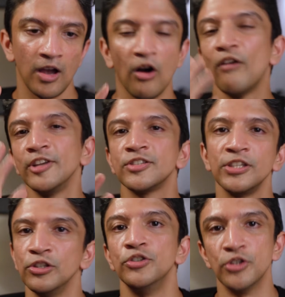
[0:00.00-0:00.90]

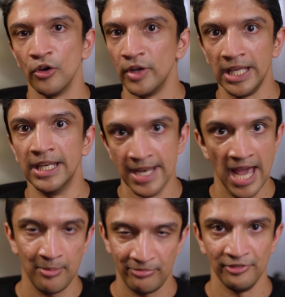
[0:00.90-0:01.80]
obviously you don't need an
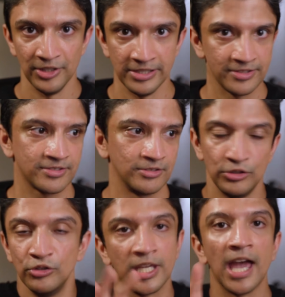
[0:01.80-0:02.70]
app for this.
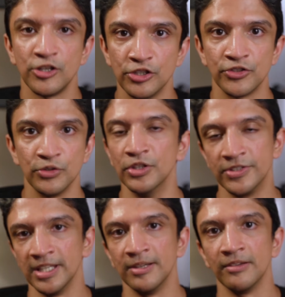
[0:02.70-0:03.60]
You can just do
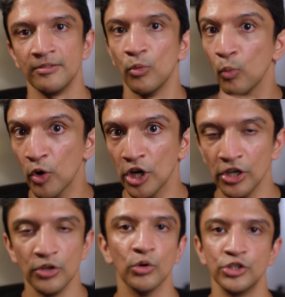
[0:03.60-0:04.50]
this in
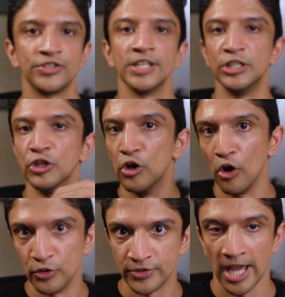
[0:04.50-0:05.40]
Word or just in your
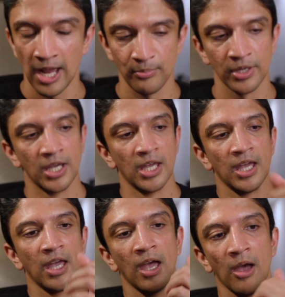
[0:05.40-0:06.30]
Notes app.
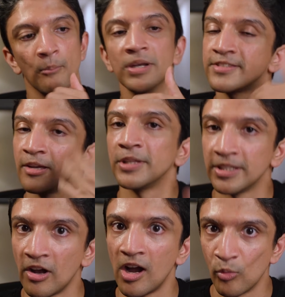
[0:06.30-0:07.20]
But it's
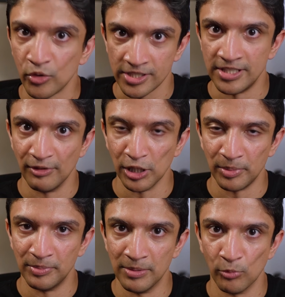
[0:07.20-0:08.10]
something that I want to
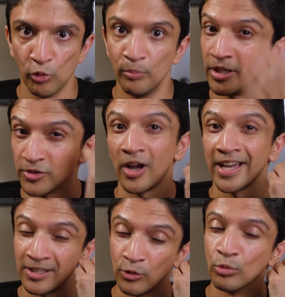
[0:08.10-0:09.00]
develop a bit more because
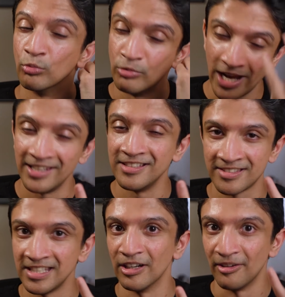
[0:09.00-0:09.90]
I can already
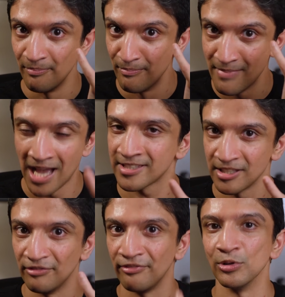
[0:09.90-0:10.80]
see a
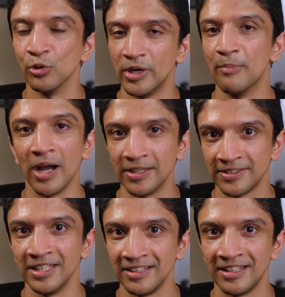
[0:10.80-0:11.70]
massive flaw in my
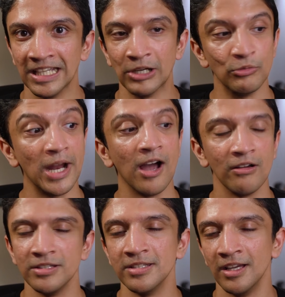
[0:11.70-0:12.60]
thinking
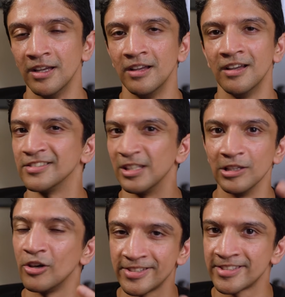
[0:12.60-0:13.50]
around. There's a
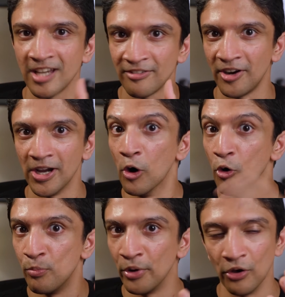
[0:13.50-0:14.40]
lot of stuff I
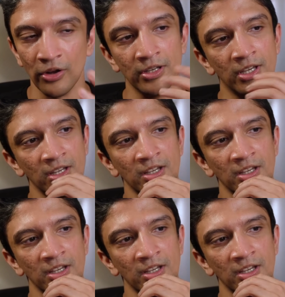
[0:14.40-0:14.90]
open on